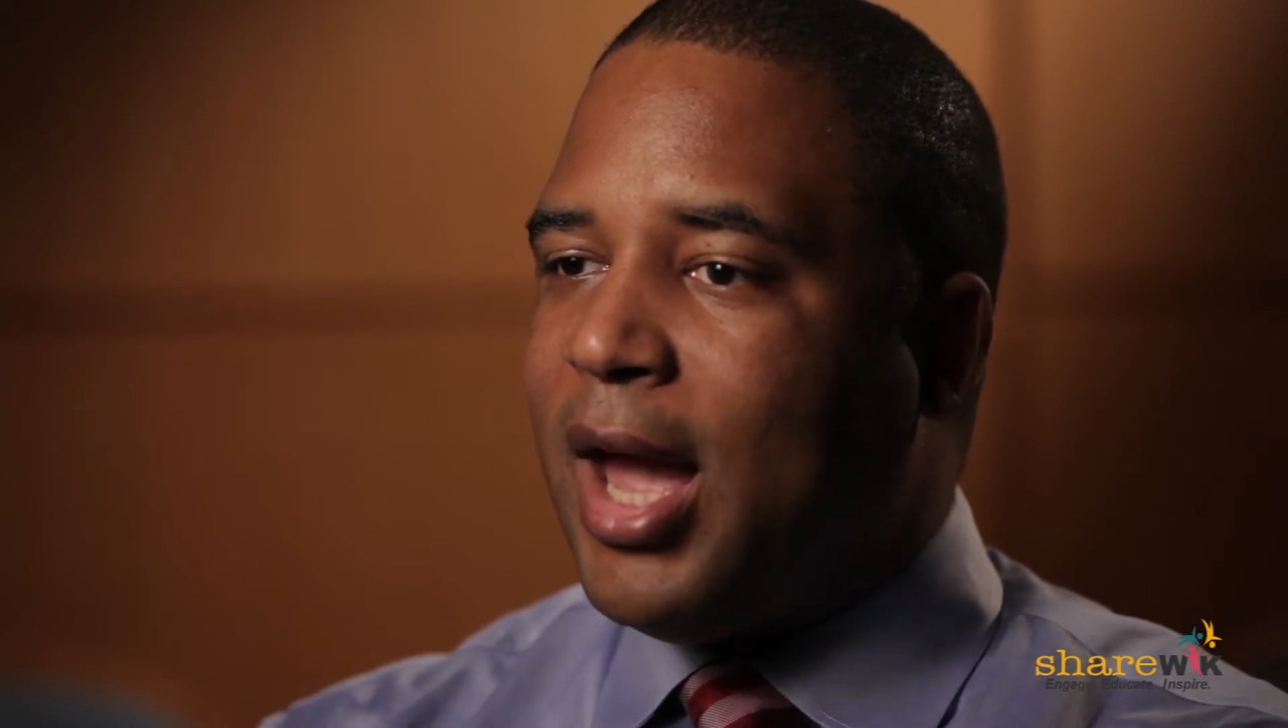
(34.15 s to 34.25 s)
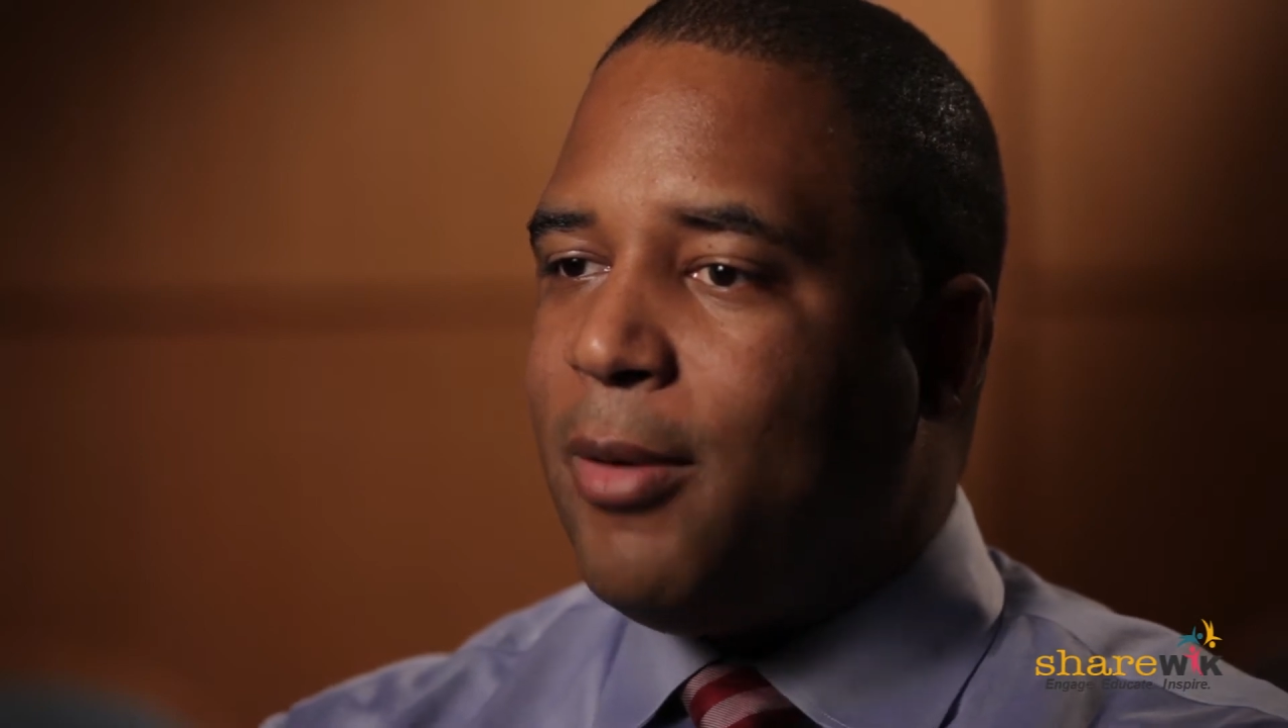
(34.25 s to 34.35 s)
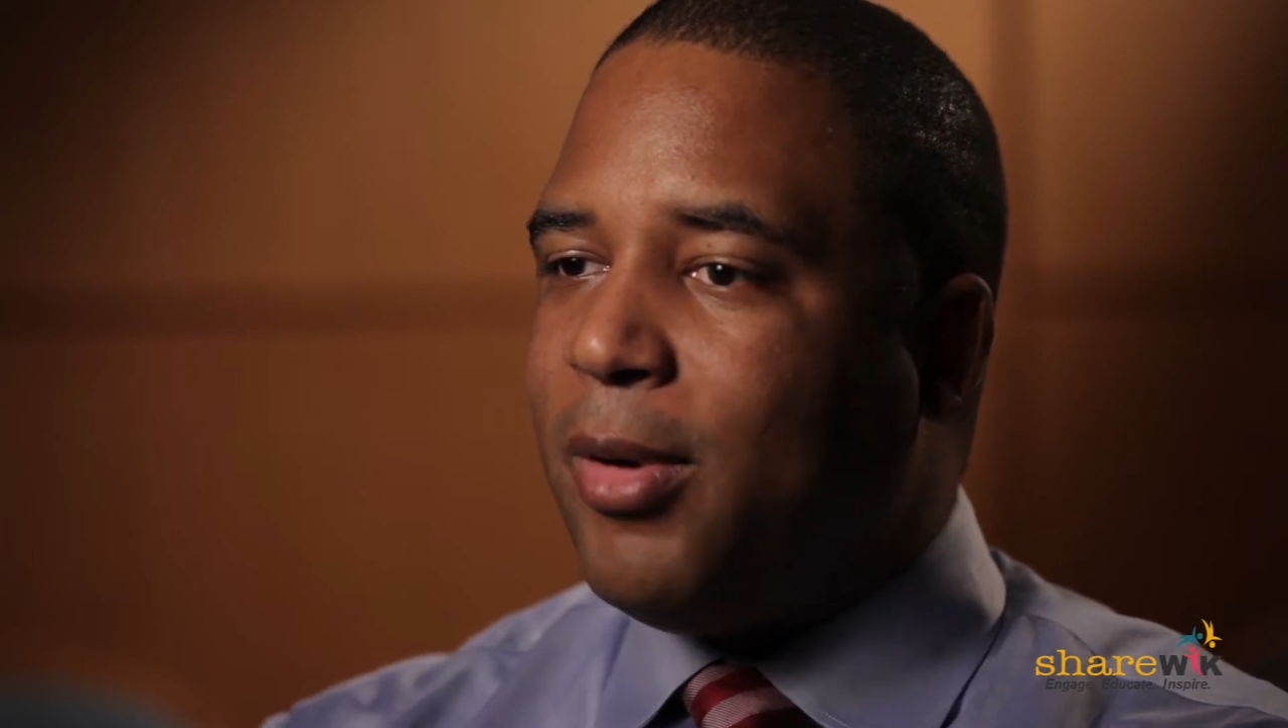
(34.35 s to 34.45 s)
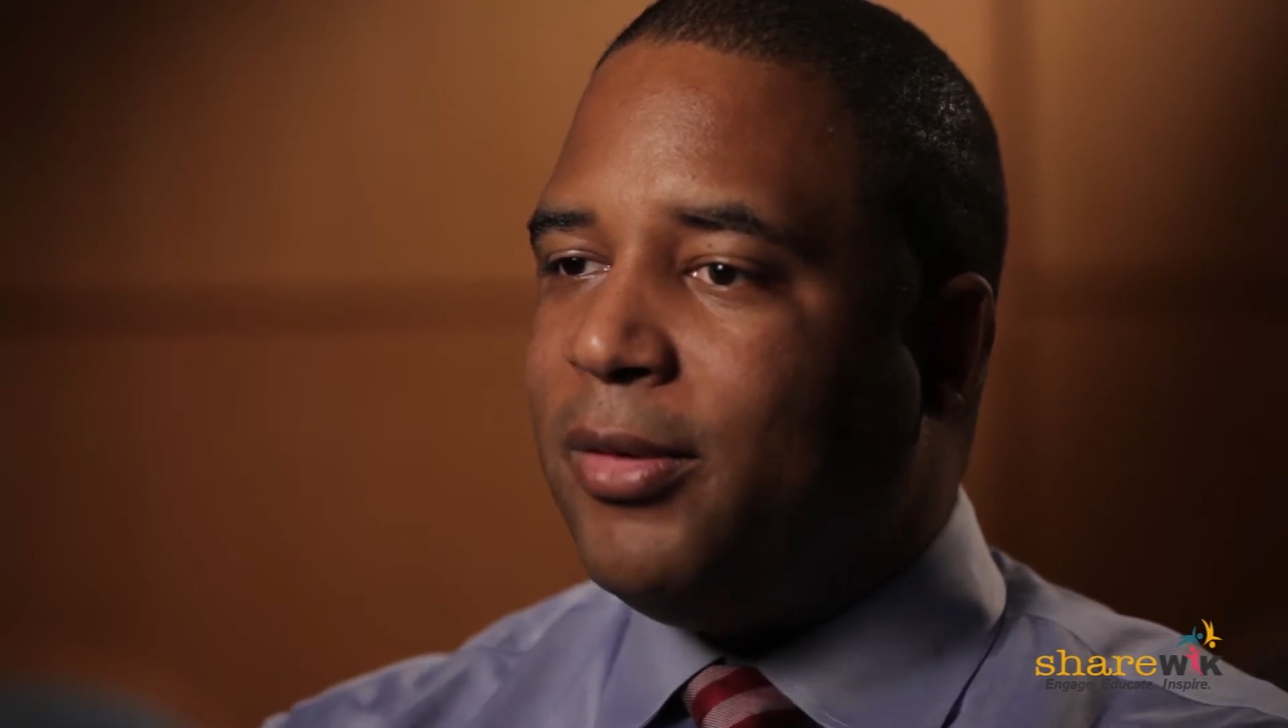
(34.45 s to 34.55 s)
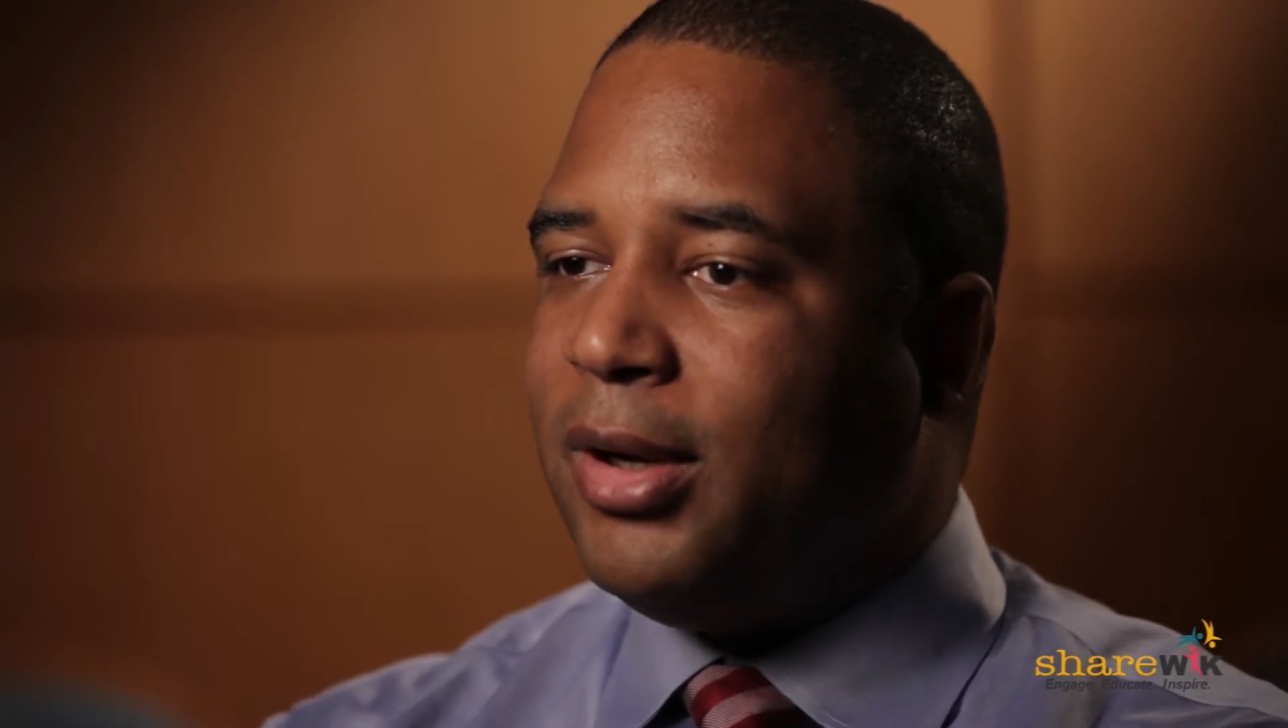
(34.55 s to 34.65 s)

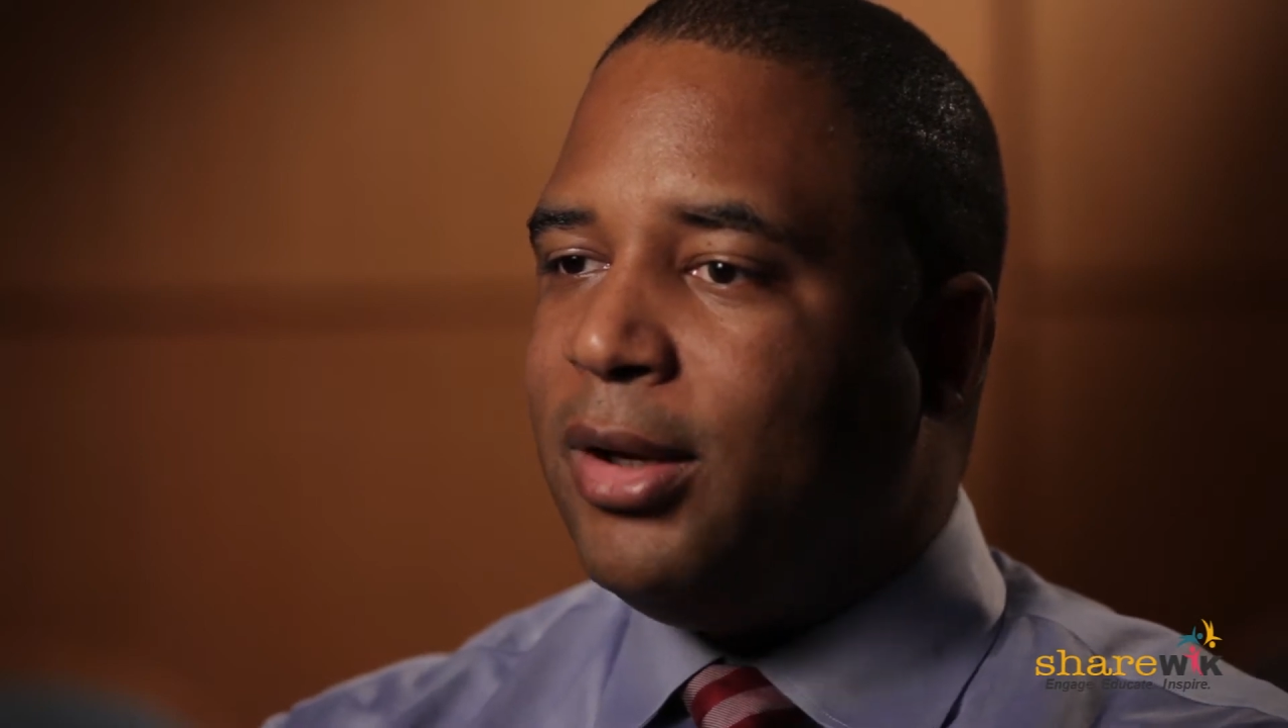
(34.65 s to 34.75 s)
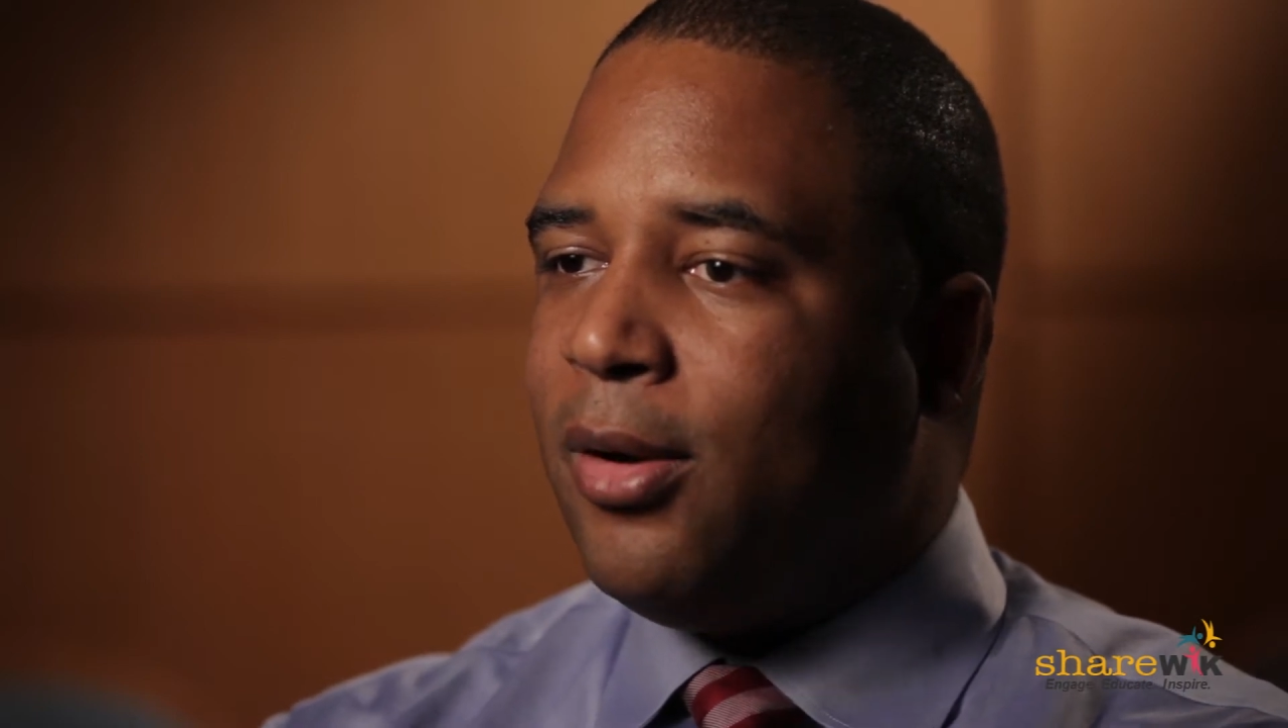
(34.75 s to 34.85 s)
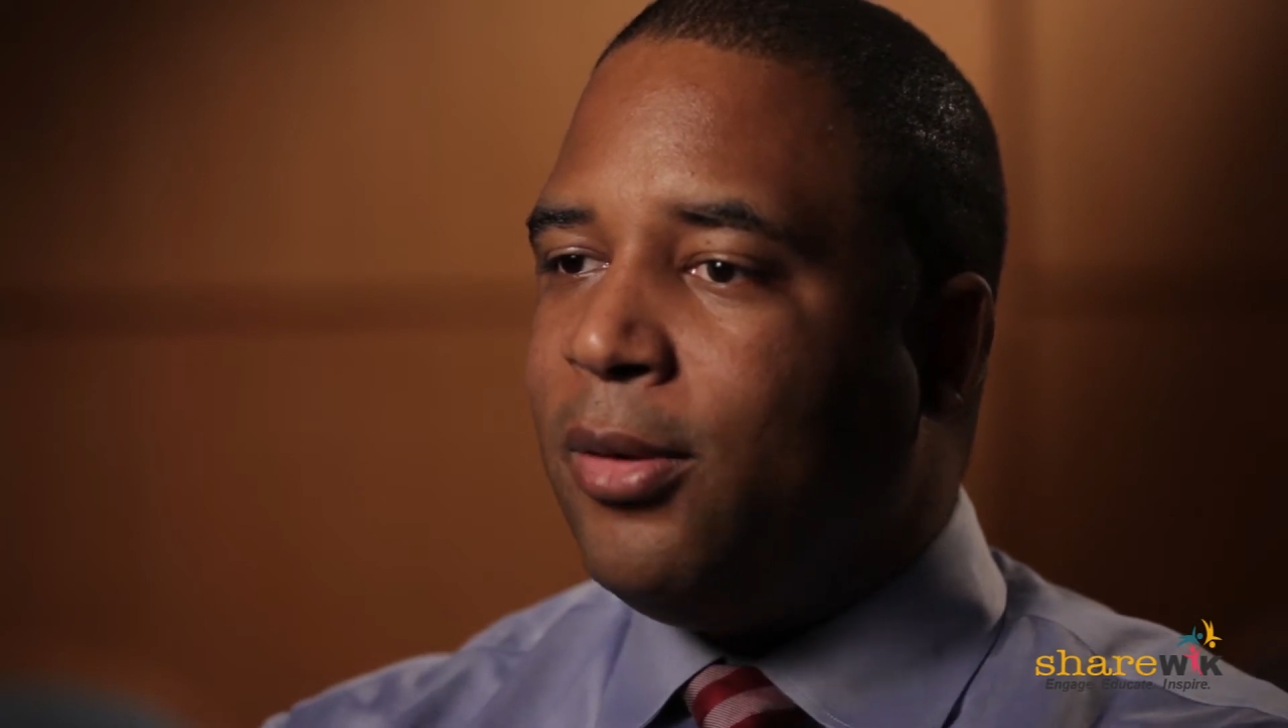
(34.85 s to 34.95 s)
However, it